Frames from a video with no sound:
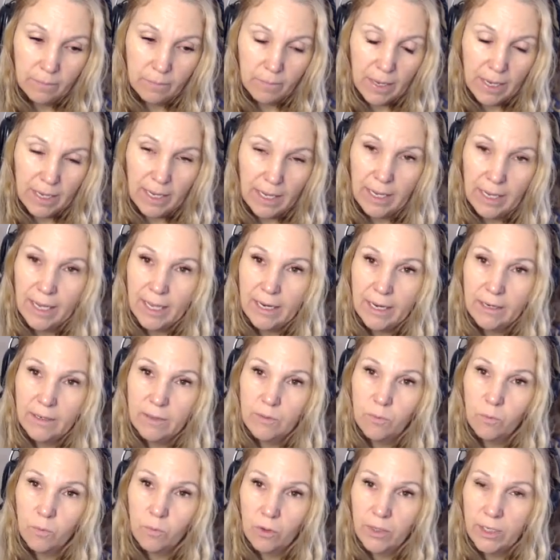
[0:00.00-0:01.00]
making it
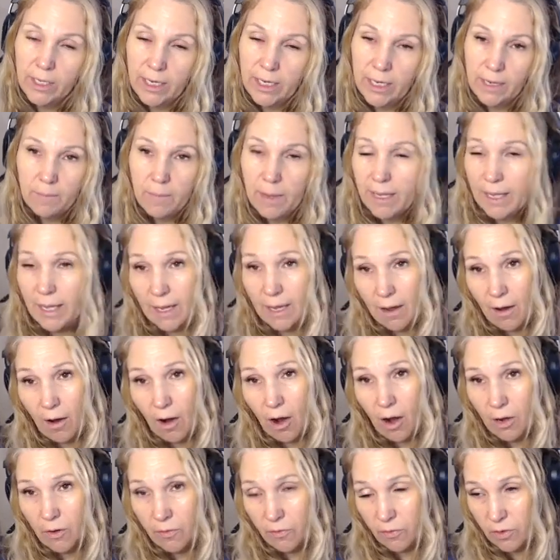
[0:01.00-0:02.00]

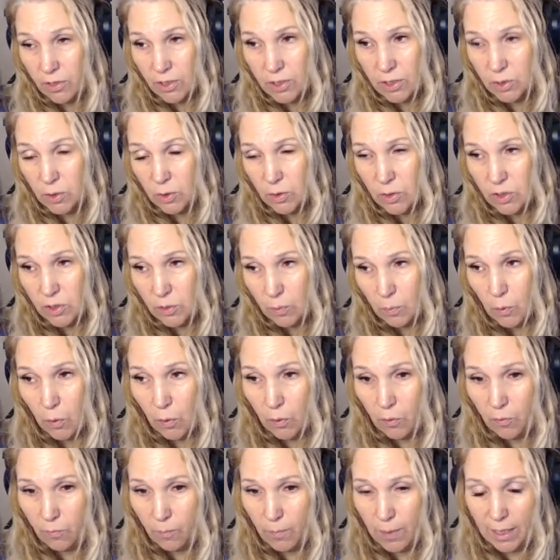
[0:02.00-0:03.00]
hard for the student to
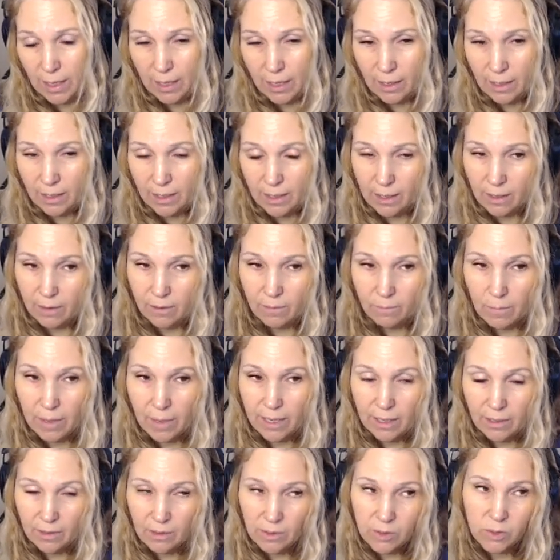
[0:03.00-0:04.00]
move,
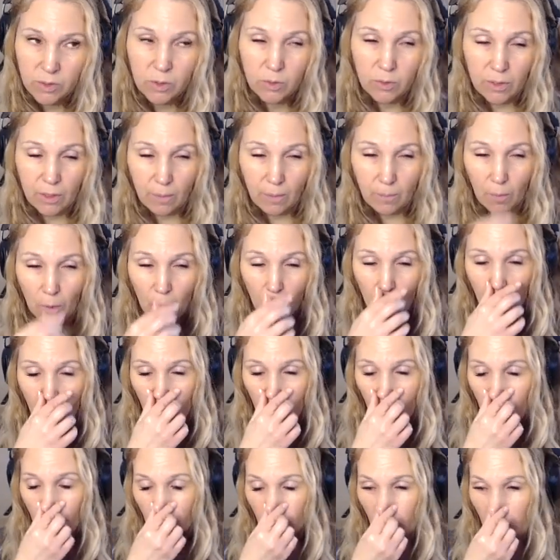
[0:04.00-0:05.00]
making the student
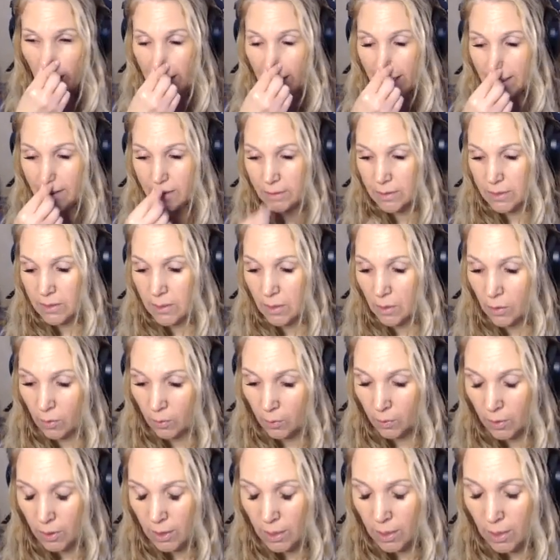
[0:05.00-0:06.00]
immobile, right?
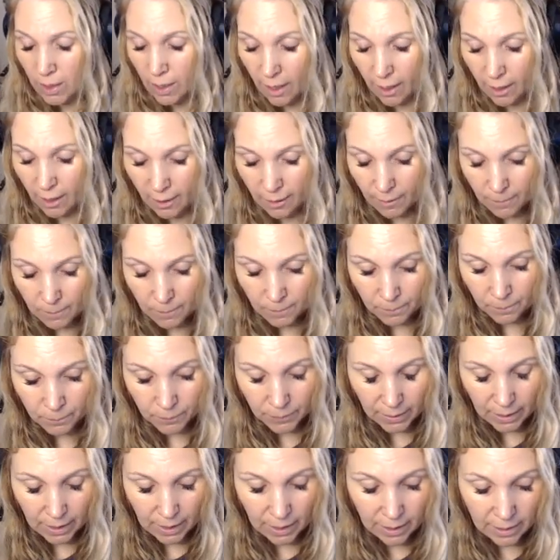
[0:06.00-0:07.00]
So
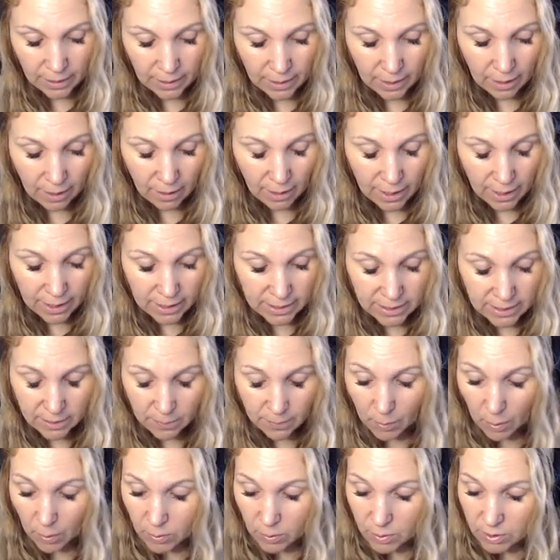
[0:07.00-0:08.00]
in that it's
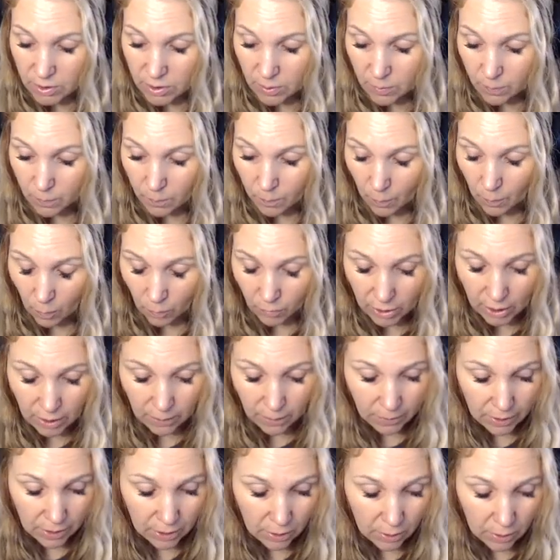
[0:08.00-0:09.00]
supposed to only
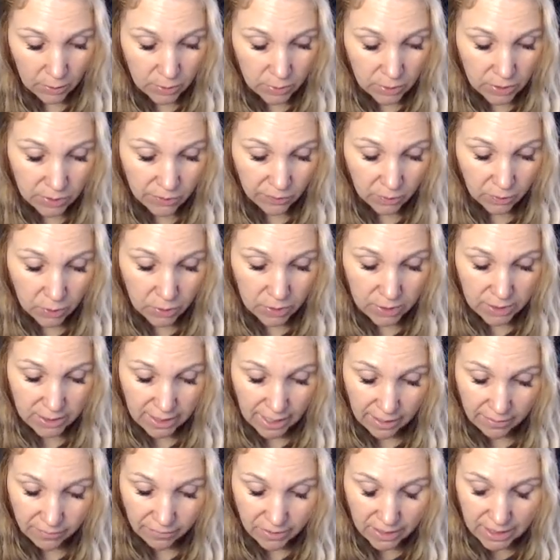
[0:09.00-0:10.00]
be used for
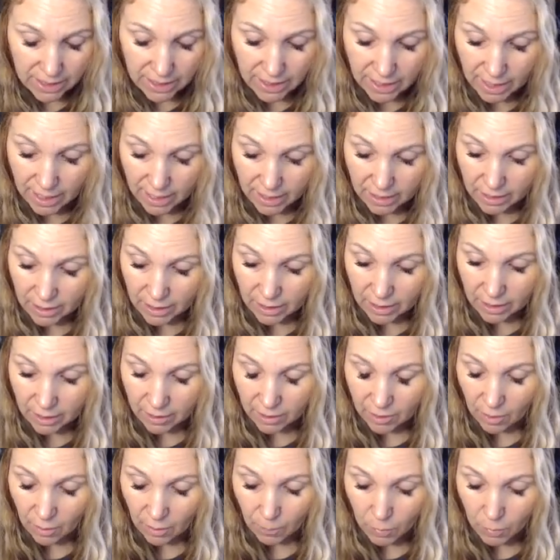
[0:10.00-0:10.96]
safety and in